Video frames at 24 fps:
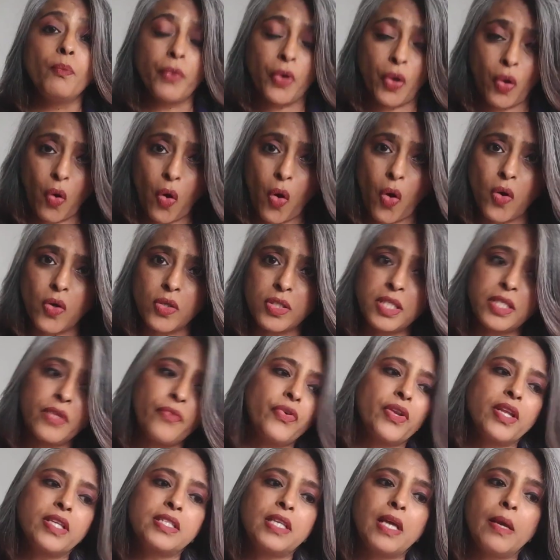Because say
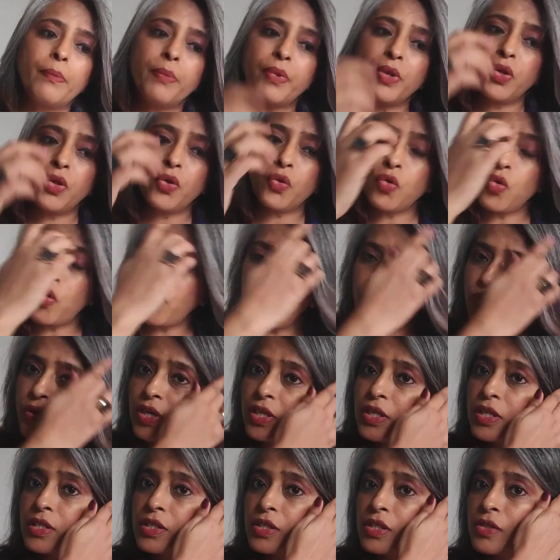for example you go for
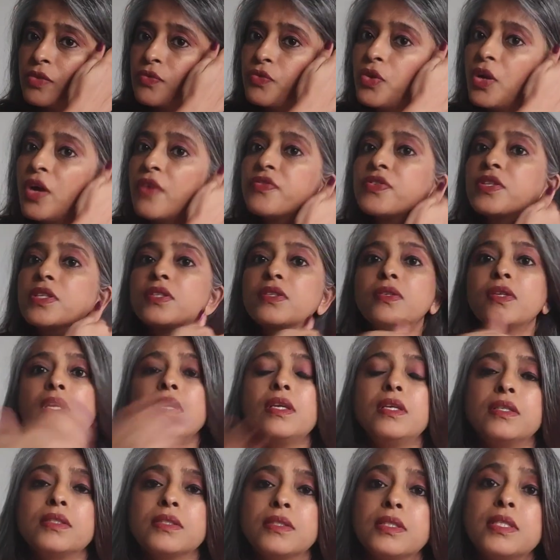an interview after 3
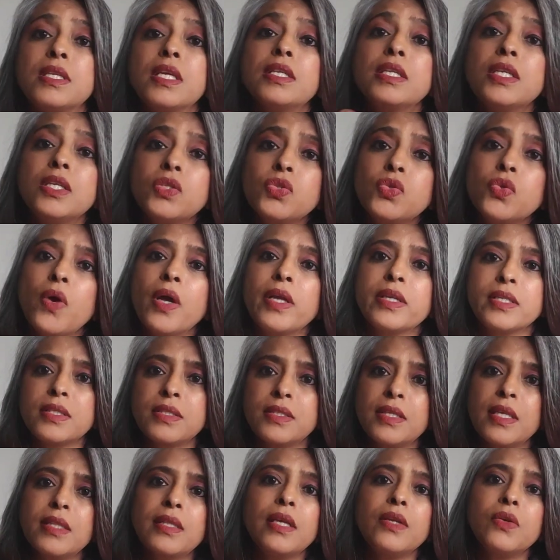years, they need to
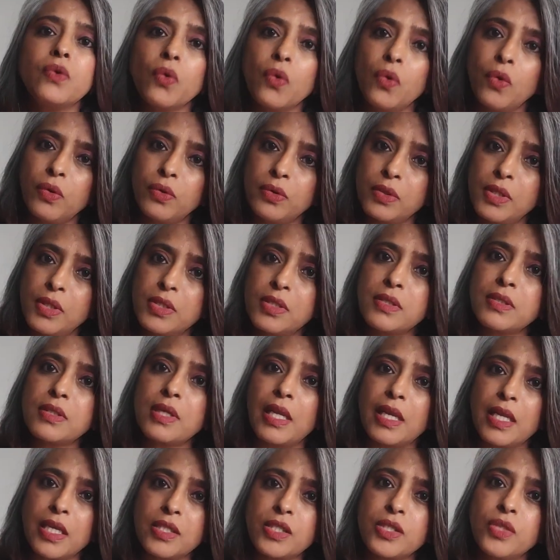understand that this
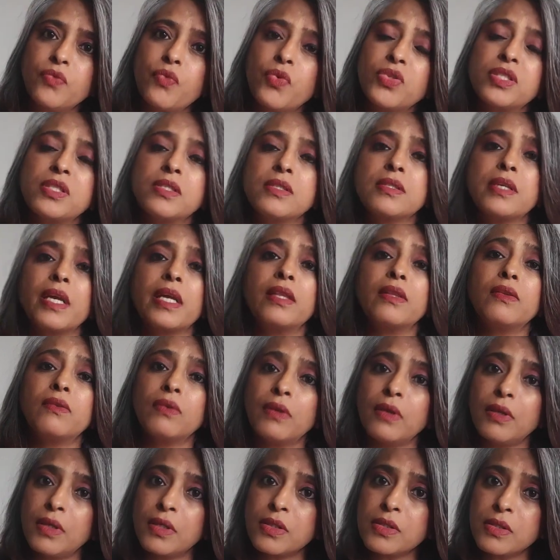collection was designed
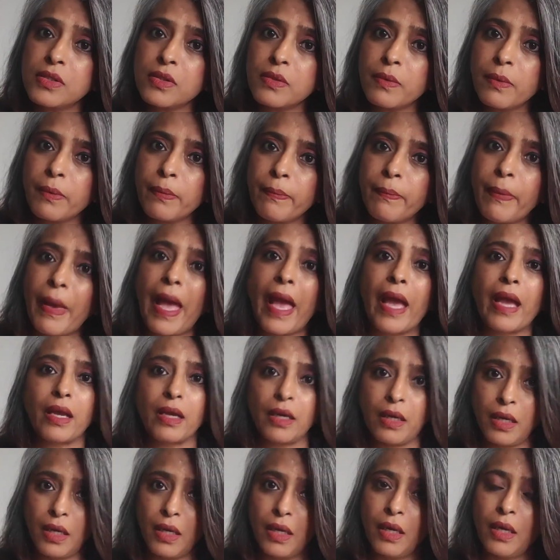3 years back.
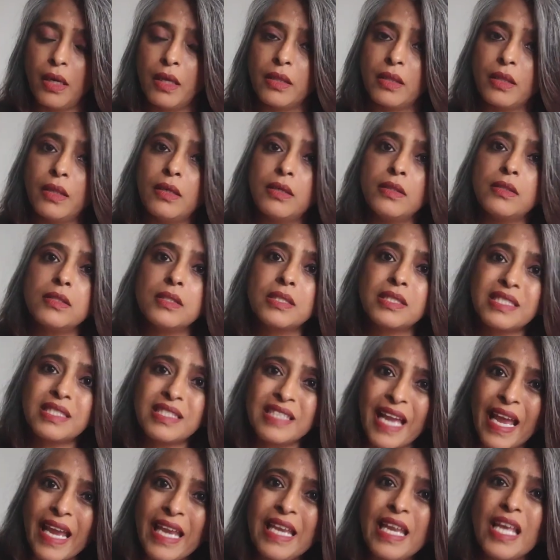The
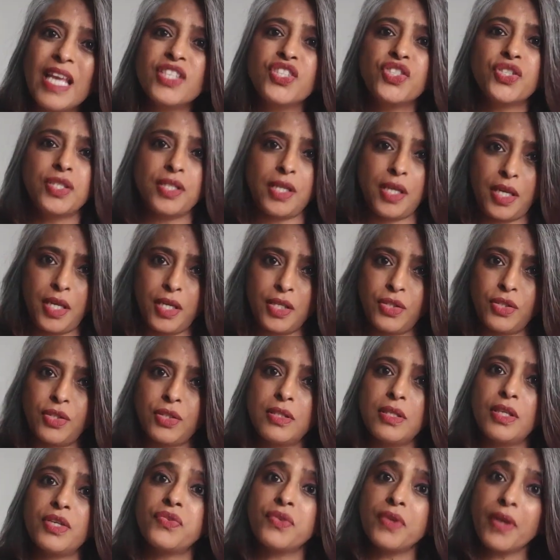style has
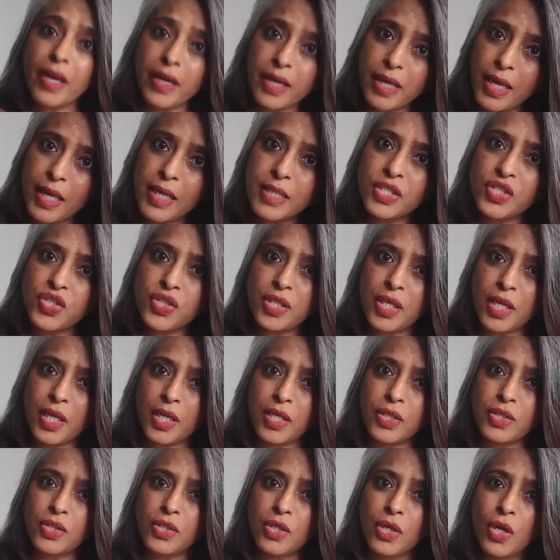changed, the trend has
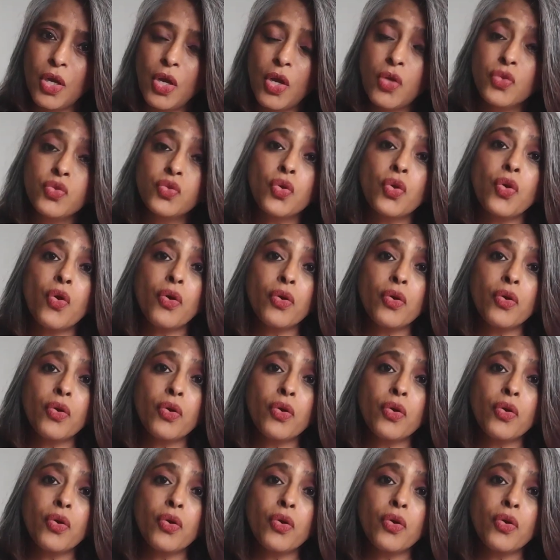changed, so